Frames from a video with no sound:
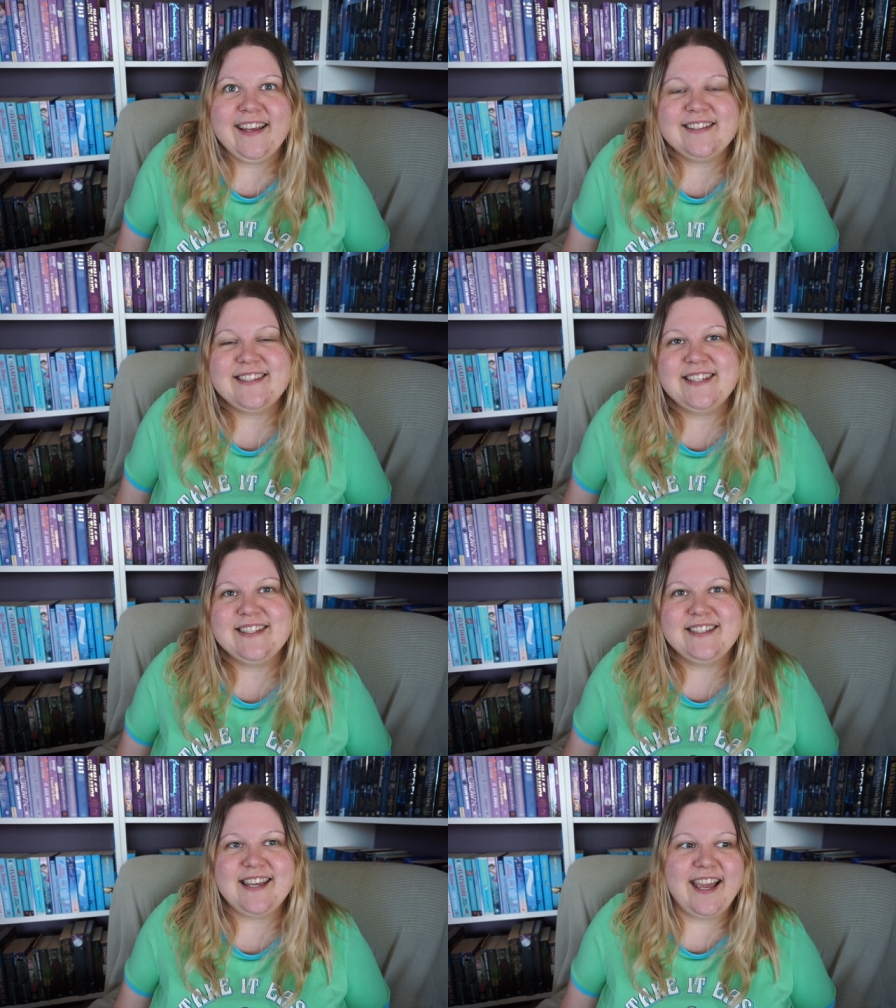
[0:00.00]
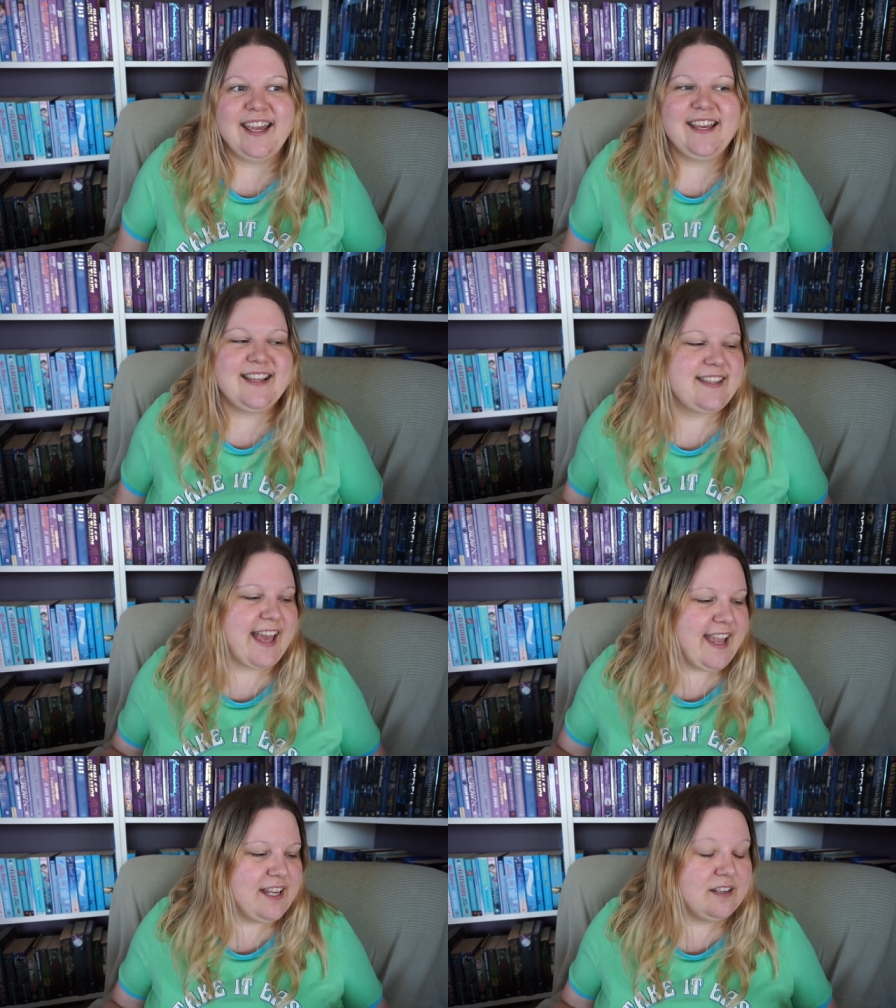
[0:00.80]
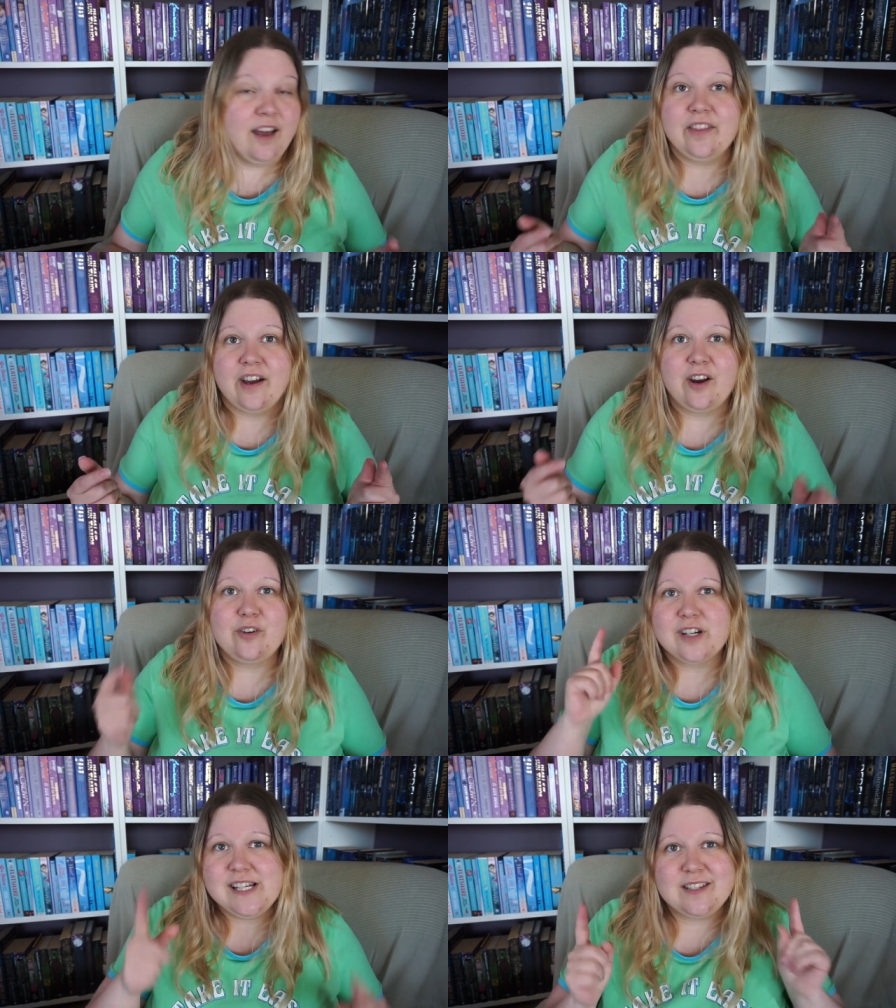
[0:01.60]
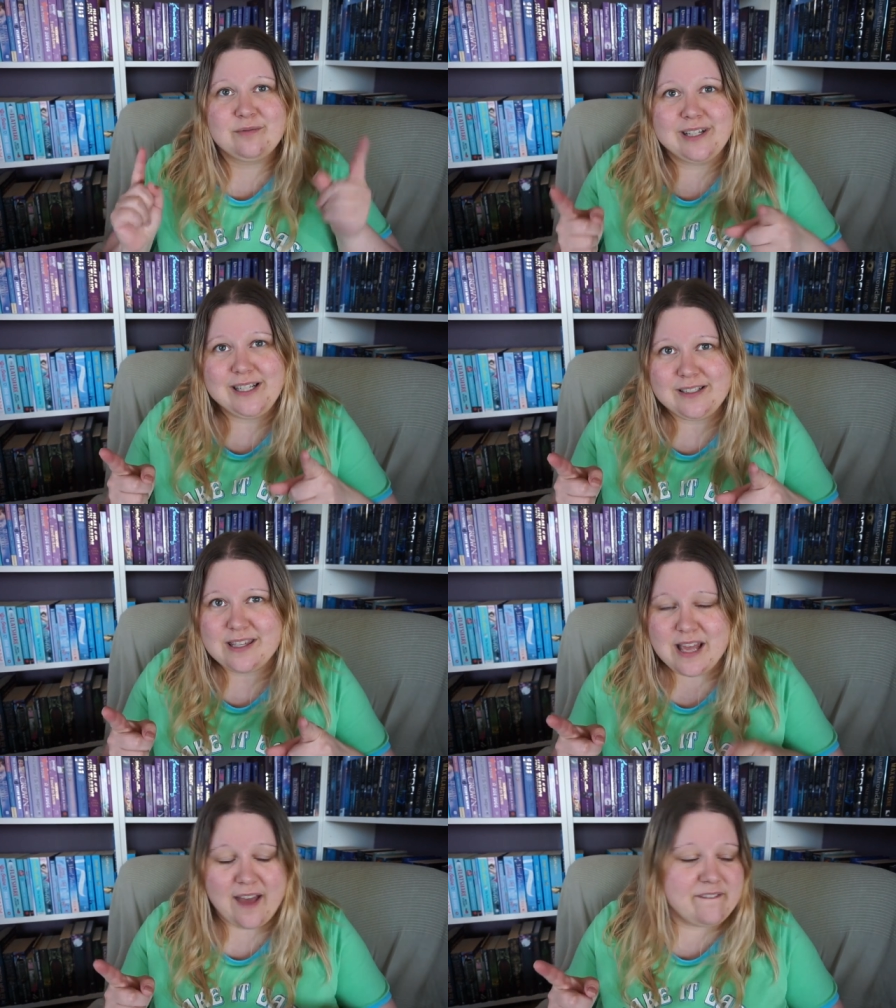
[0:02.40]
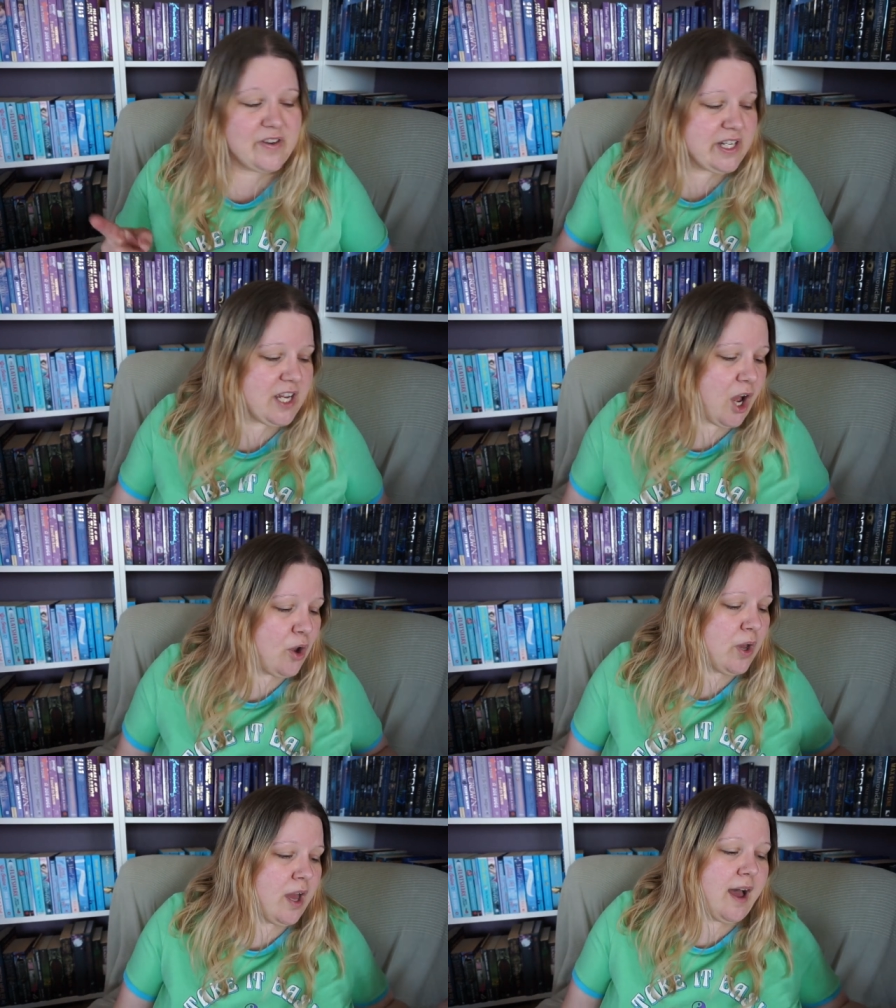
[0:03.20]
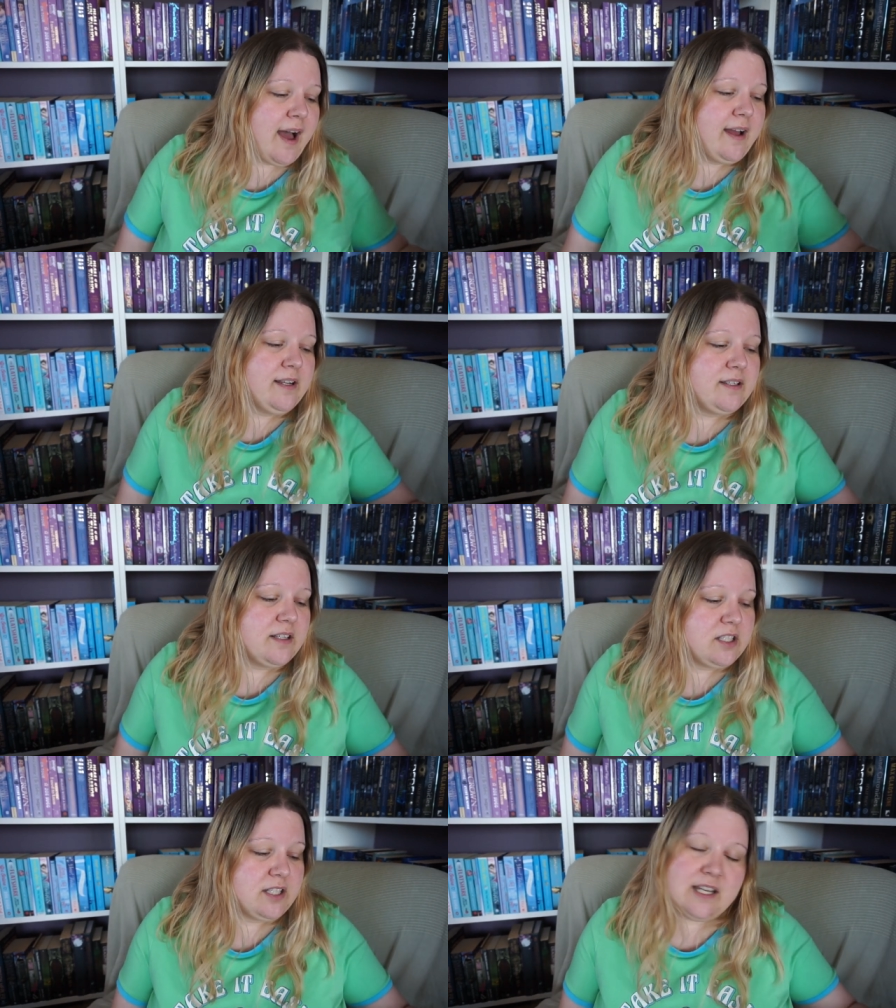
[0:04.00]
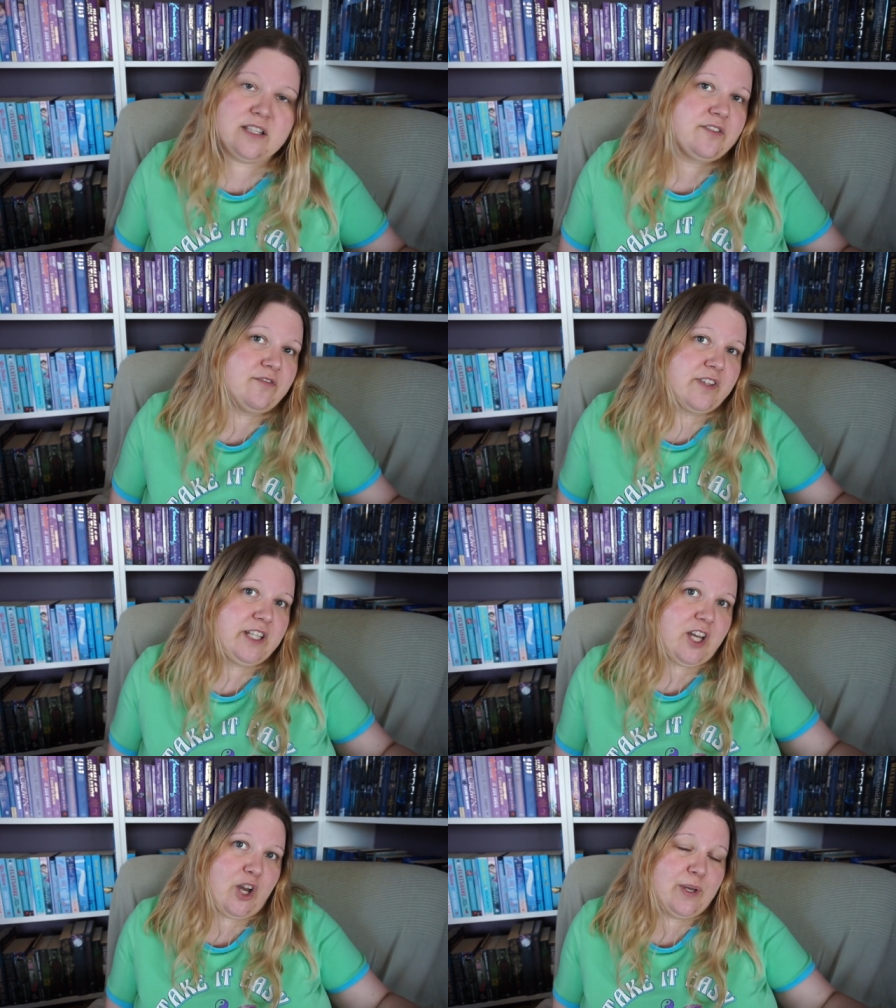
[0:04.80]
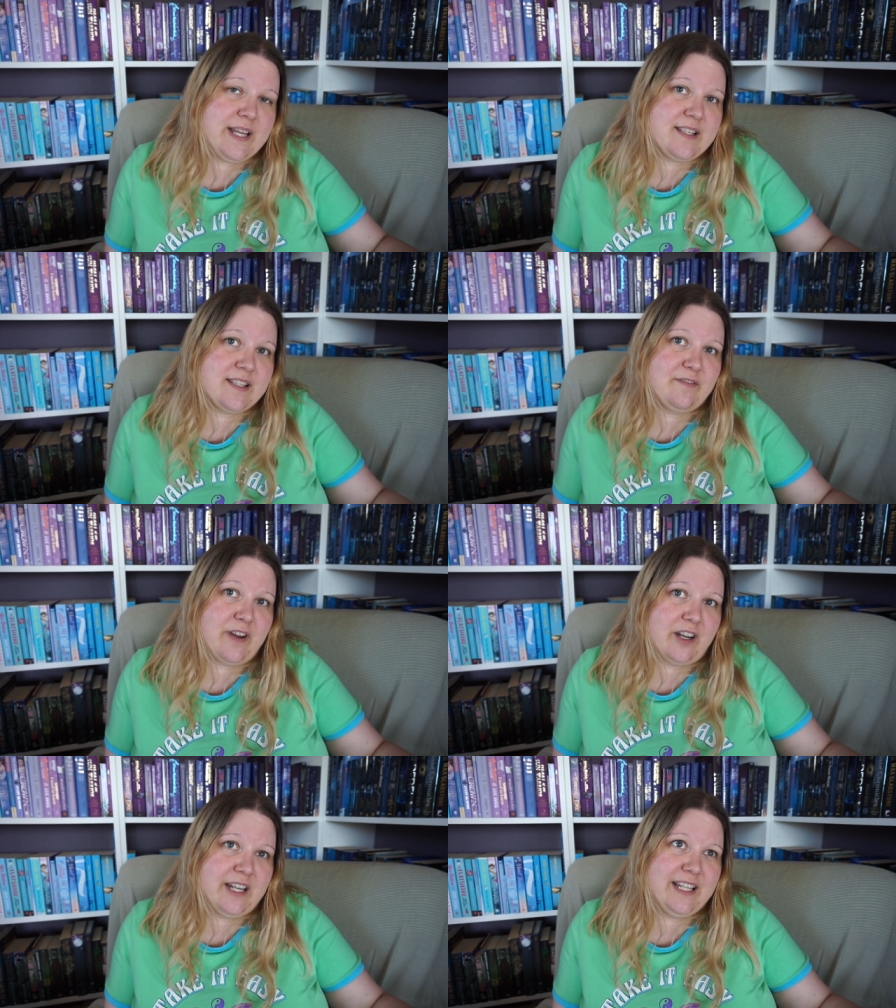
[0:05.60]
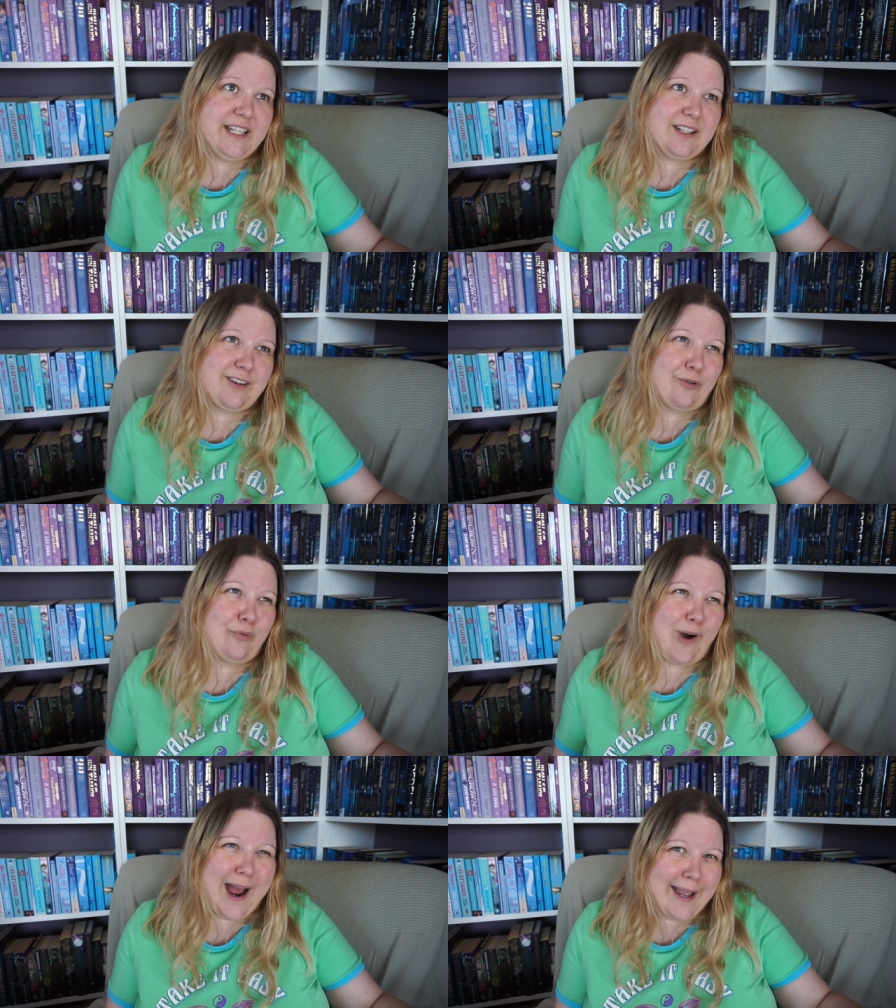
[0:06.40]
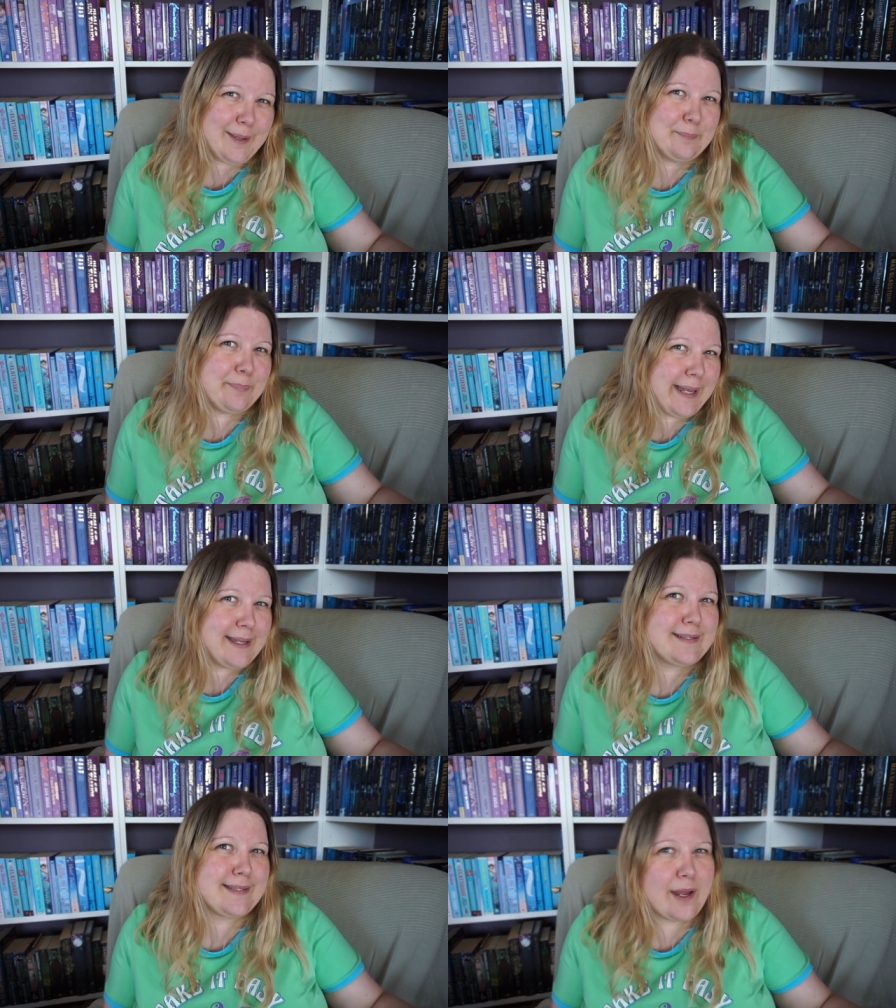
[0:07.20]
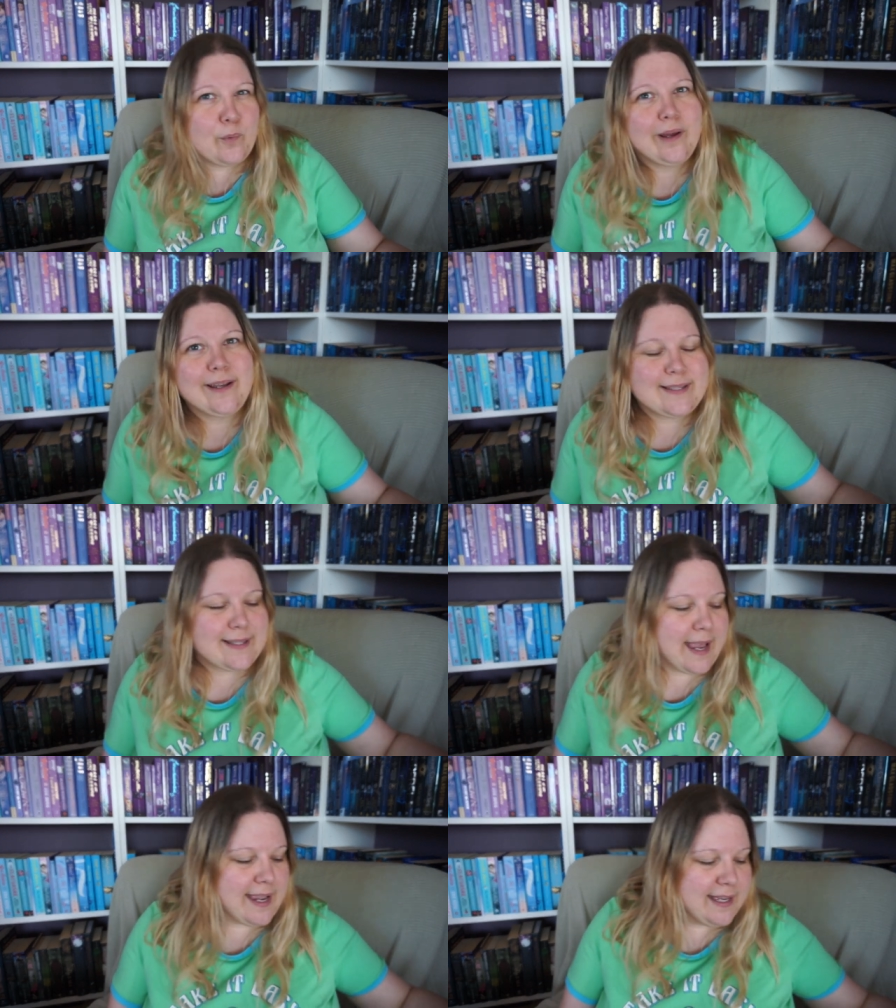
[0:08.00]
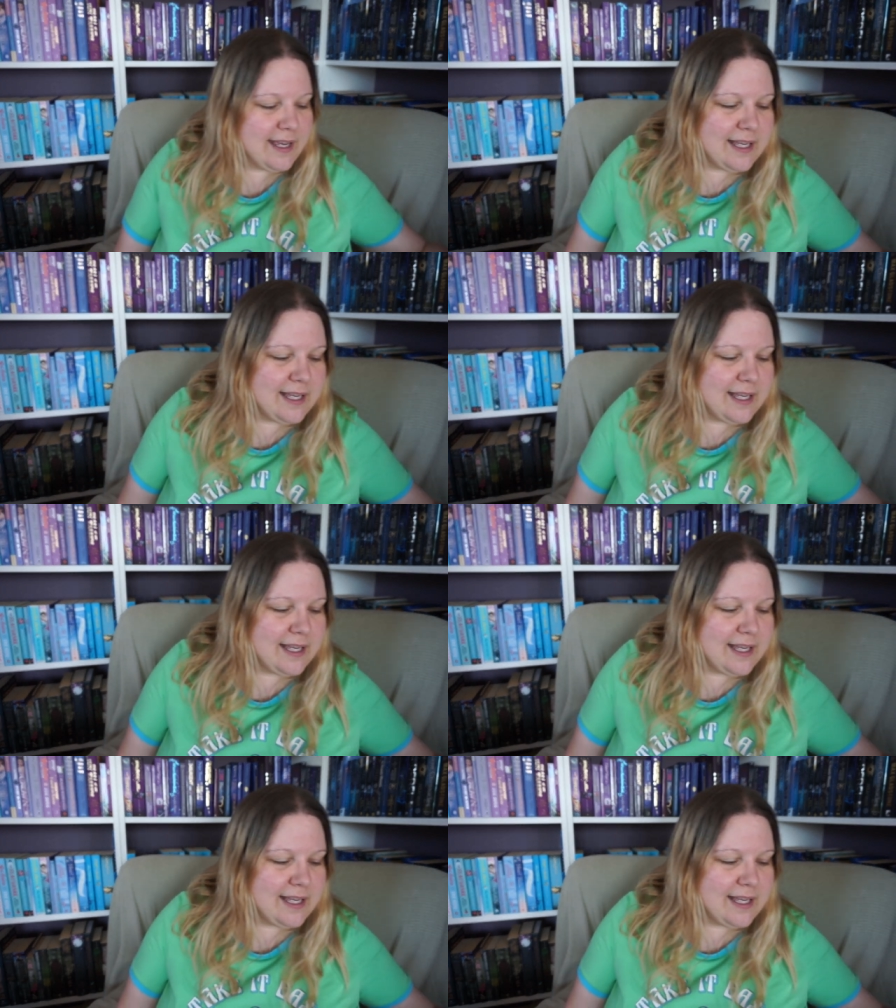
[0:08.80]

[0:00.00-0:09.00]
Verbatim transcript: Today is another Recent Reads a video, and today's video is very crime-based, I want to say.